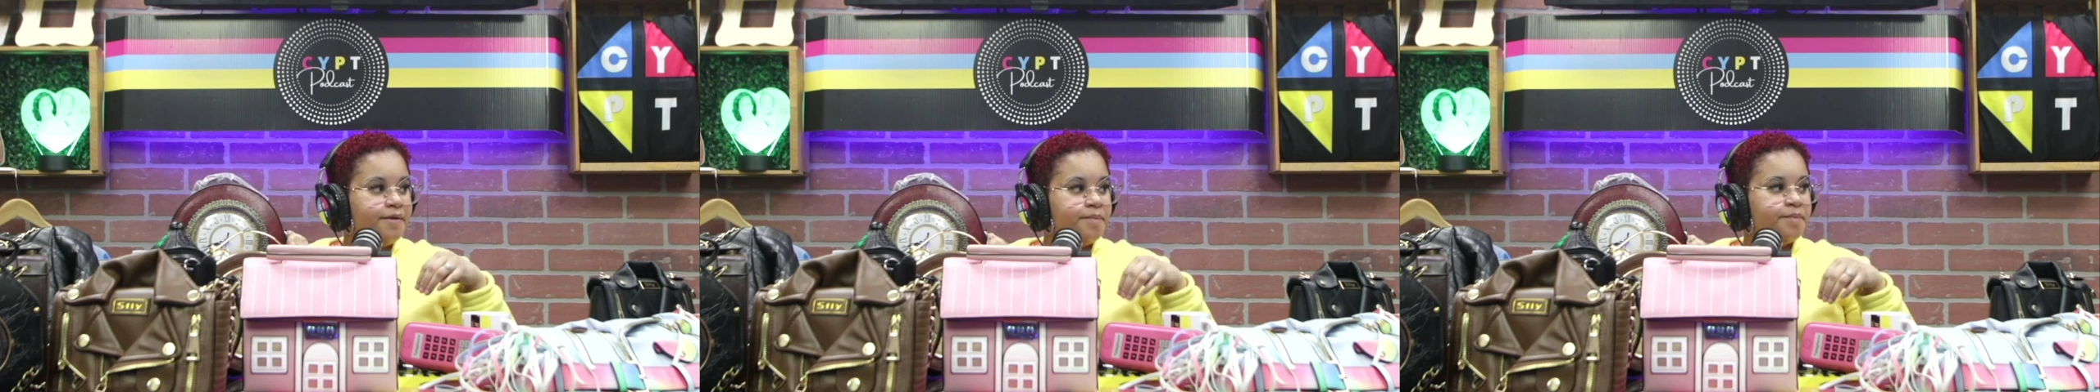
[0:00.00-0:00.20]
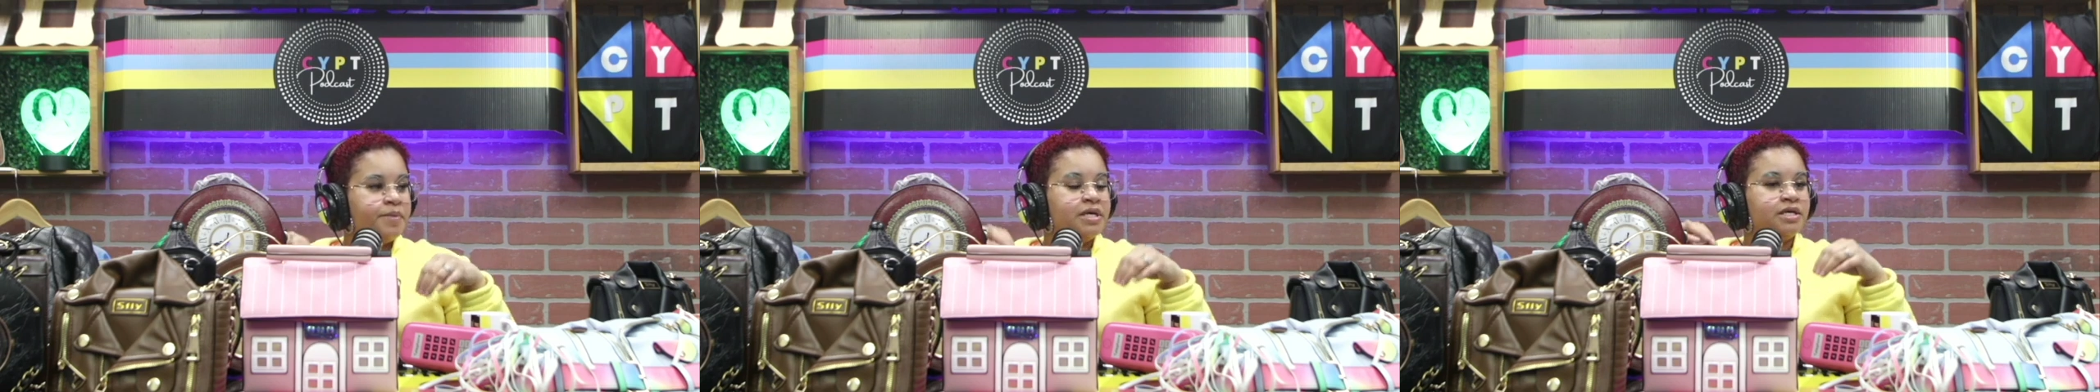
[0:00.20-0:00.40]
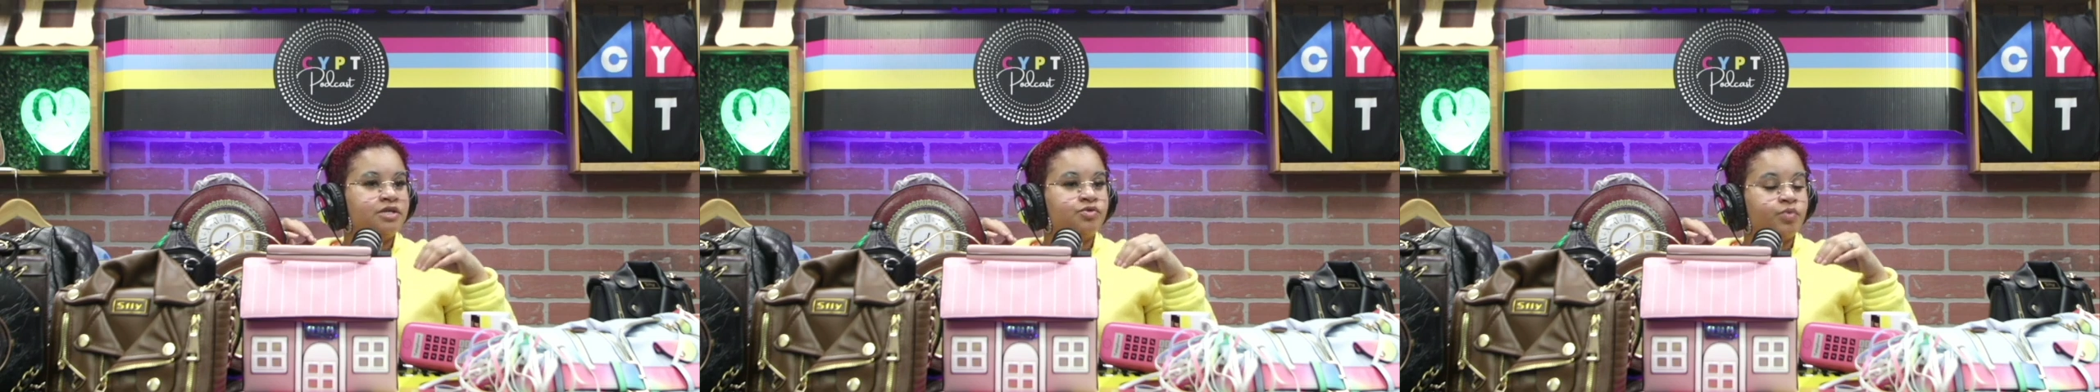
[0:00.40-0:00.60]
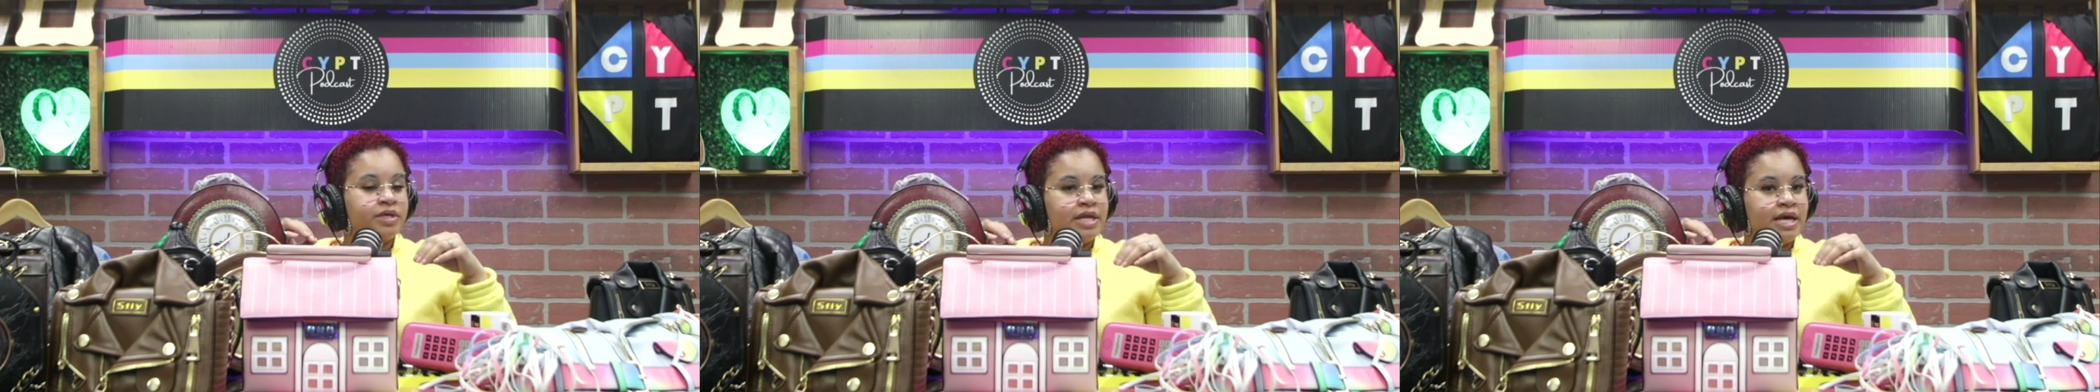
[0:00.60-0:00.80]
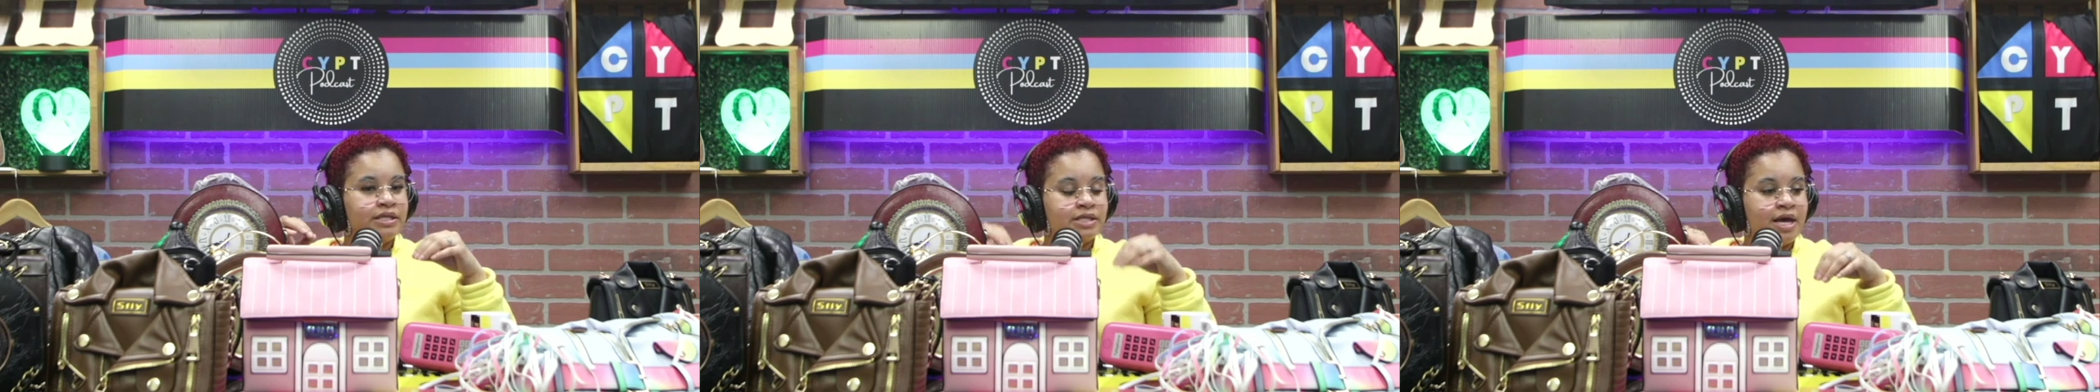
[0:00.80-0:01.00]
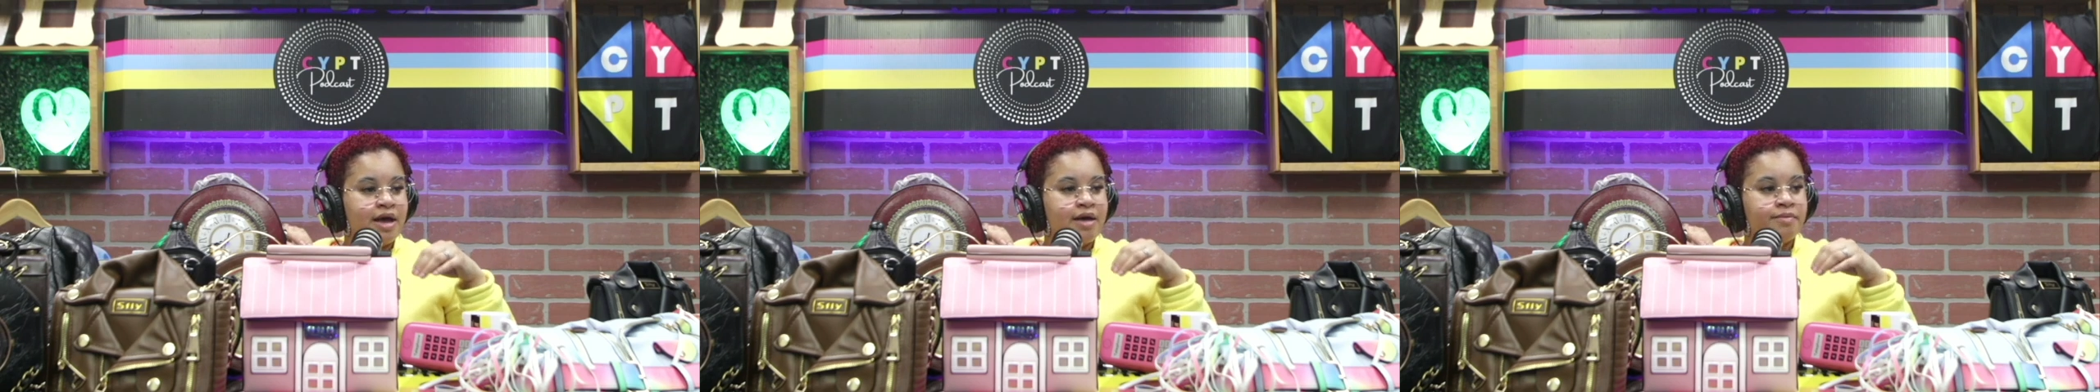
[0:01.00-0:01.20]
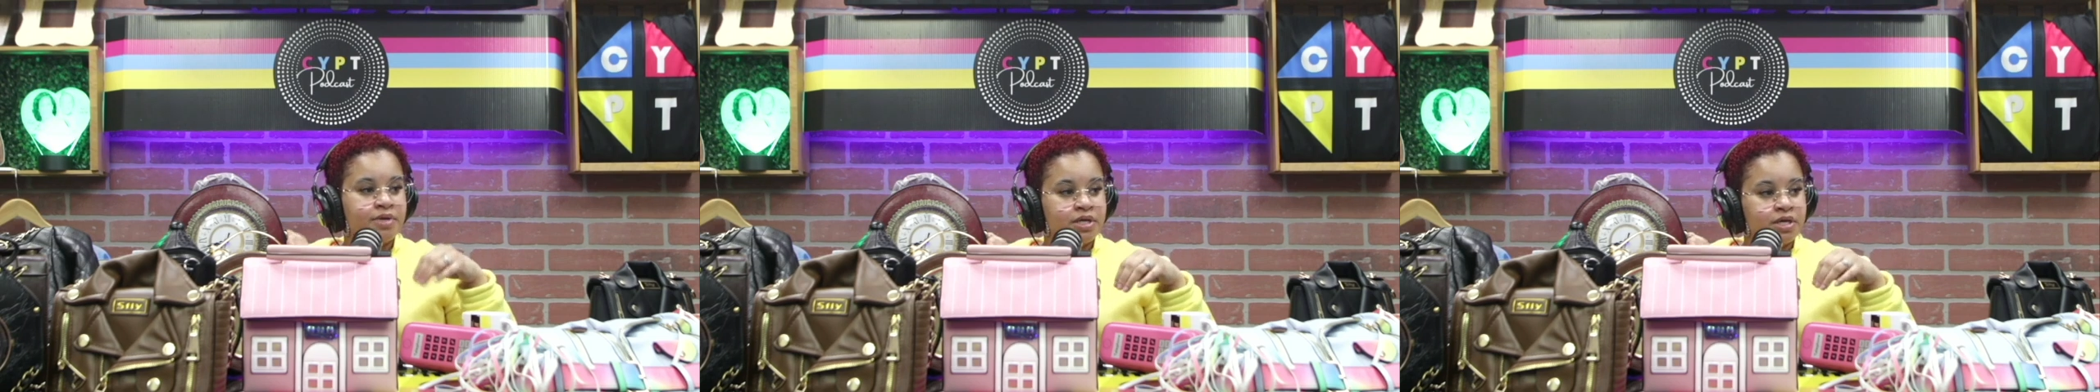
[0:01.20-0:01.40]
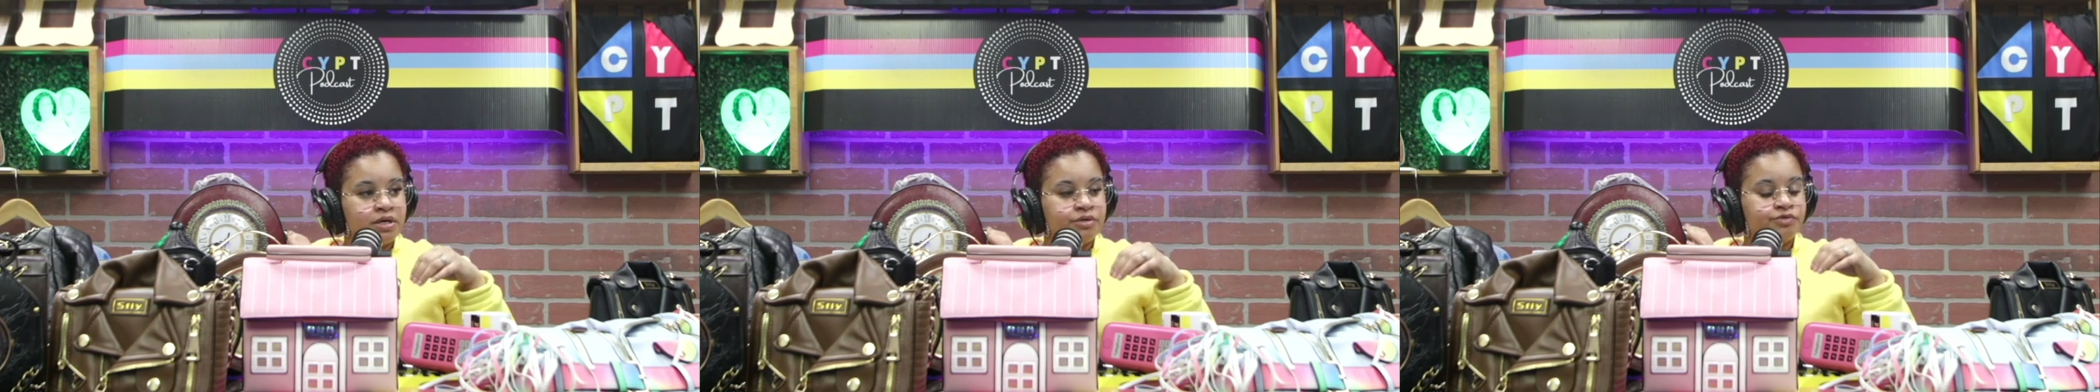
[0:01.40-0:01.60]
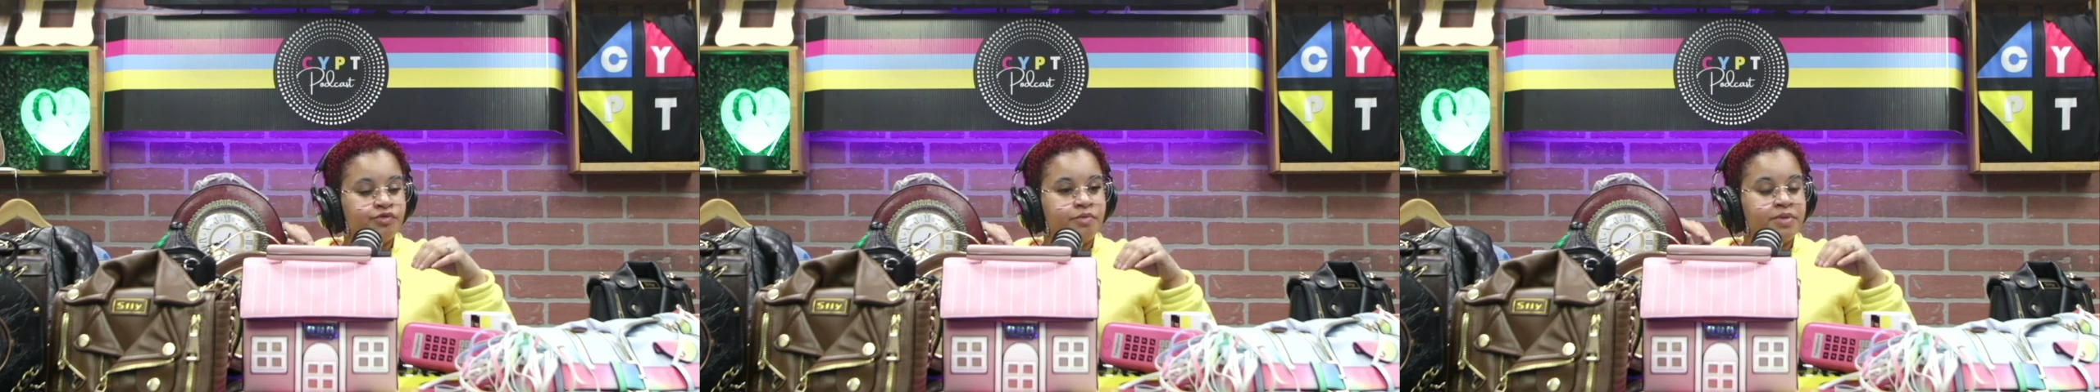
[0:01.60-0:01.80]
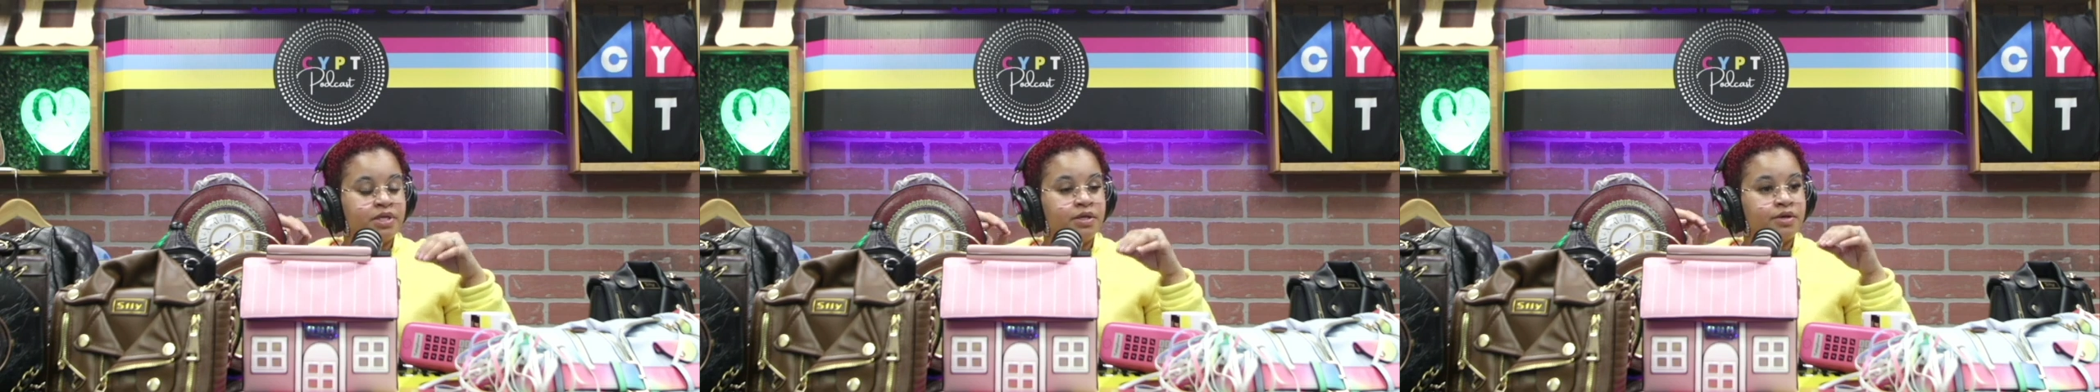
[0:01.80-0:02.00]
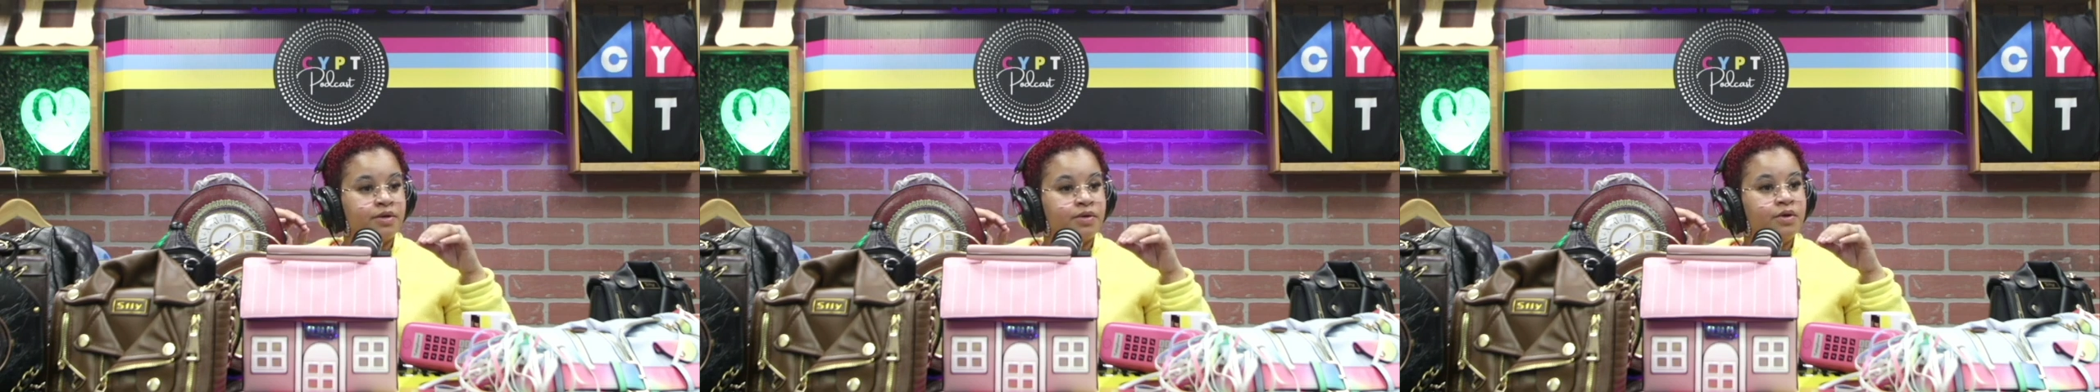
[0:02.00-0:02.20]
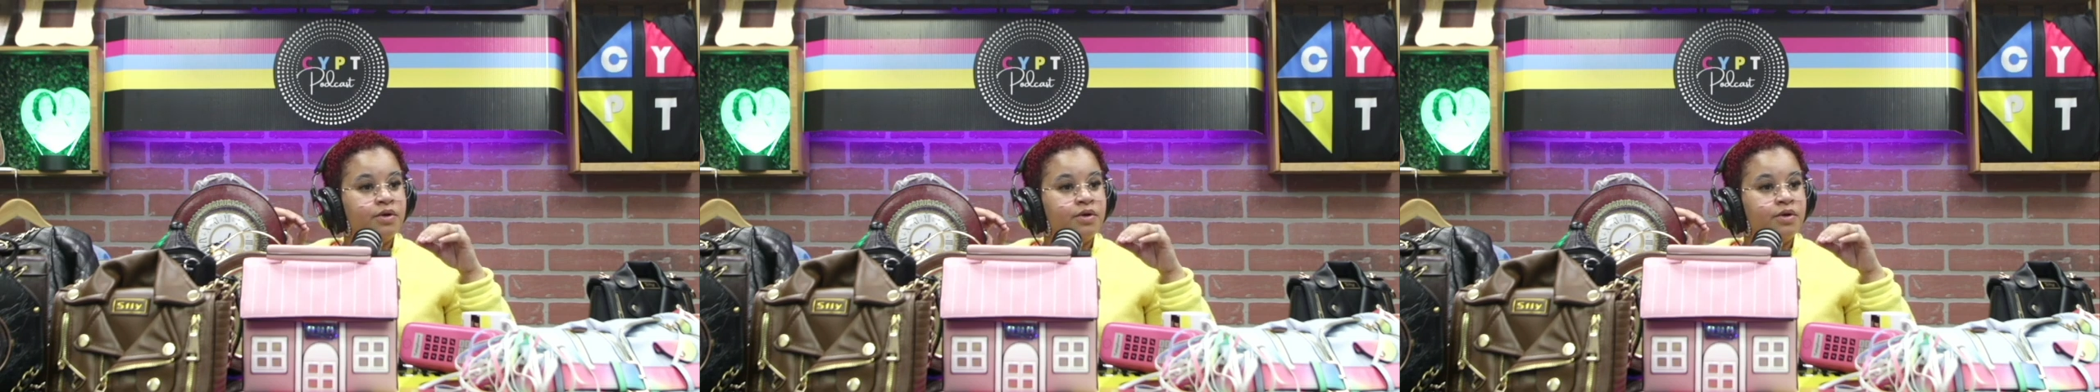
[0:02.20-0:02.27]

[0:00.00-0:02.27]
because when that time comes for me to